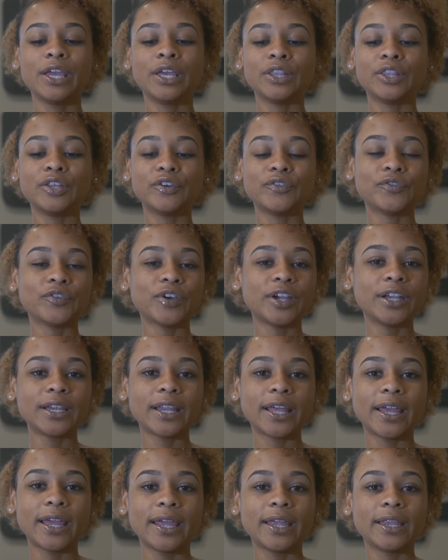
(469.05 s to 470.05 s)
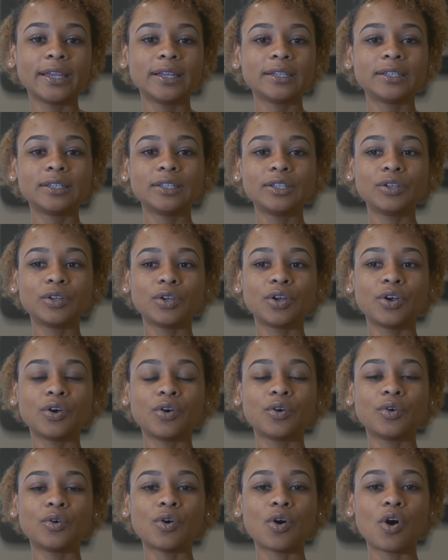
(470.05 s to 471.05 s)
the friend that, you
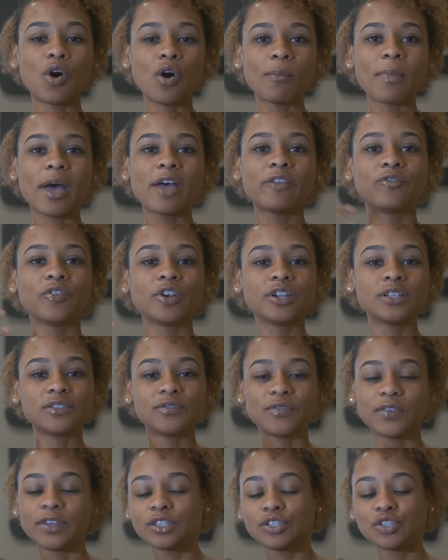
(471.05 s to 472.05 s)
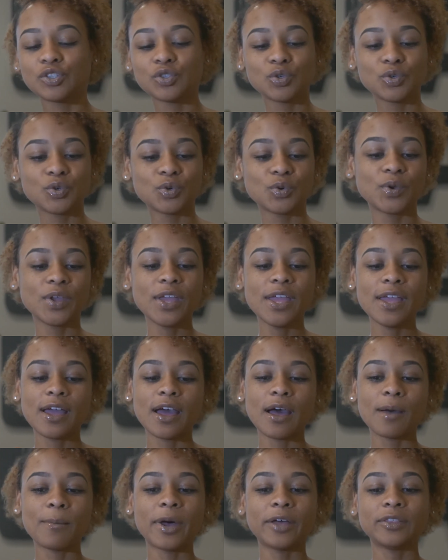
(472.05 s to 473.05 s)
know, all my friends vent to
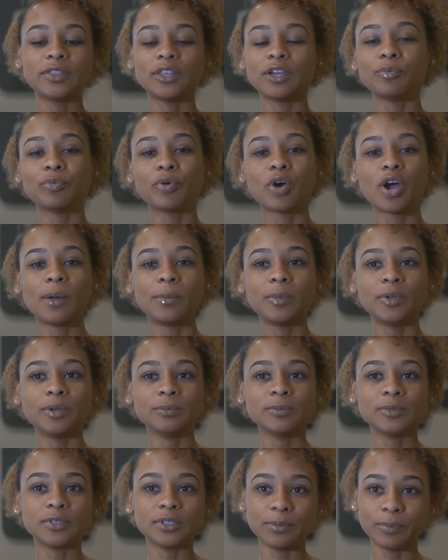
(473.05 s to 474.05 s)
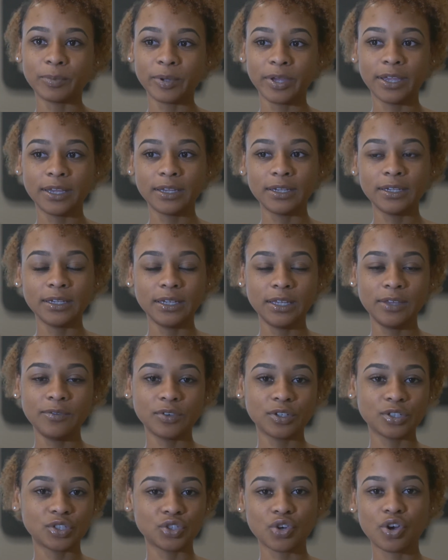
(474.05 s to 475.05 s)
about their problems, but
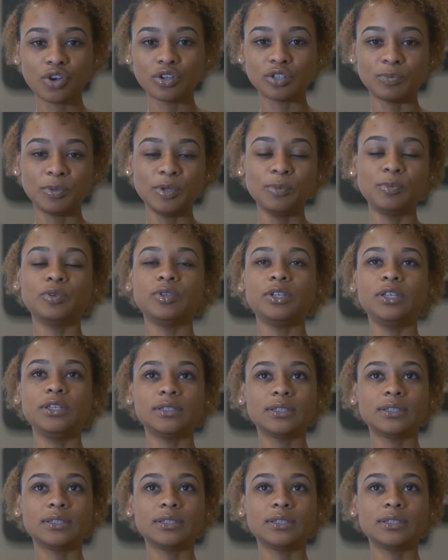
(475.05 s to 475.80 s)
even the strongest people need